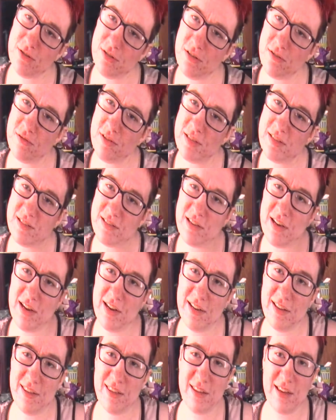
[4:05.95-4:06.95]
also
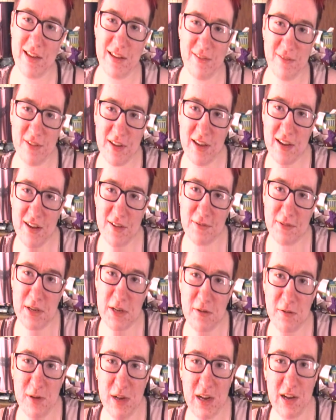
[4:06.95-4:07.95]
decided that if I have
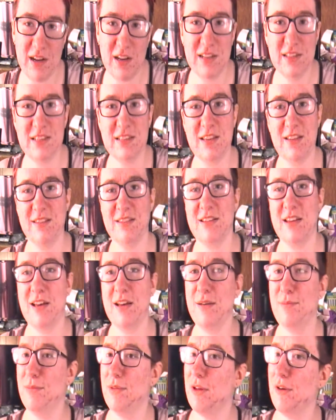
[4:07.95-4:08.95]
no content to
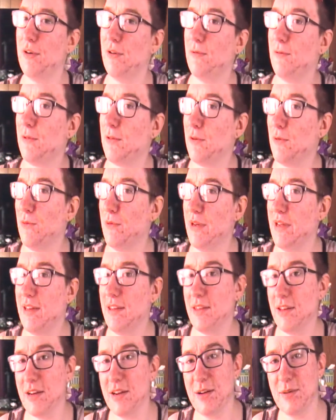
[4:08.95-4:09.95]
upload for the
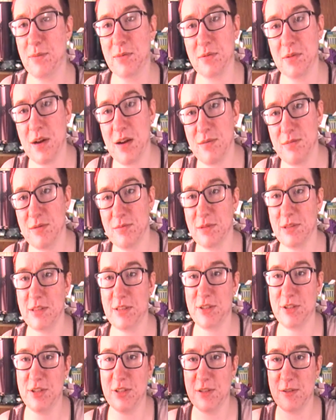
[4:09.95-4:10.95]
week, then I'll
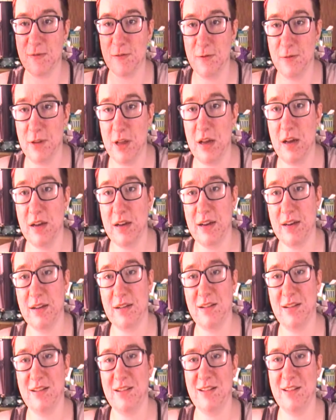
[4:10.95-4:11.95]
probably just vlog
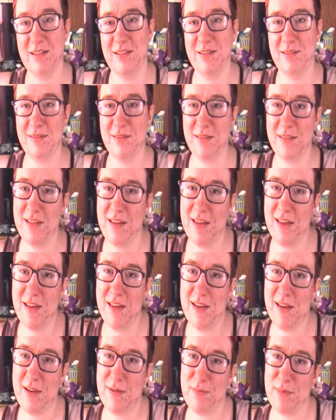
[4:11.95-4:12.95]

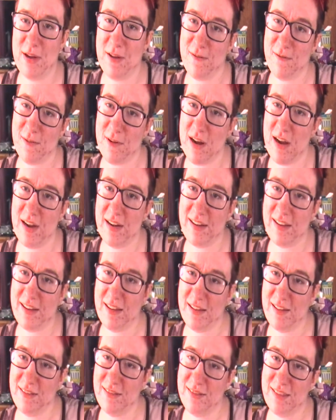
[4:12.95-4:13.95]
my
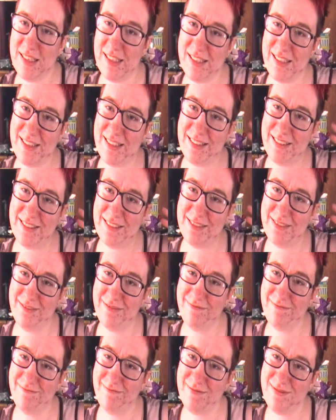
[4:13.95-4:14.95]
Friday in
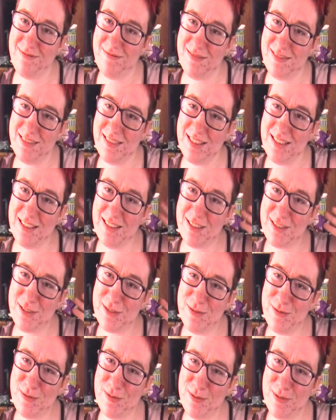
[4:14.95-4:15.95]
in
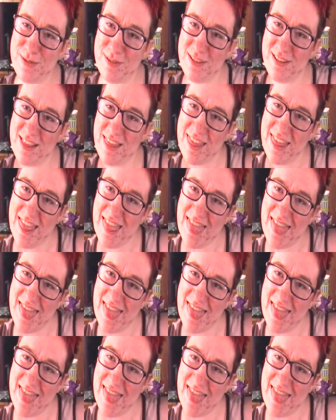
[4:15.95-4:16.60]
school.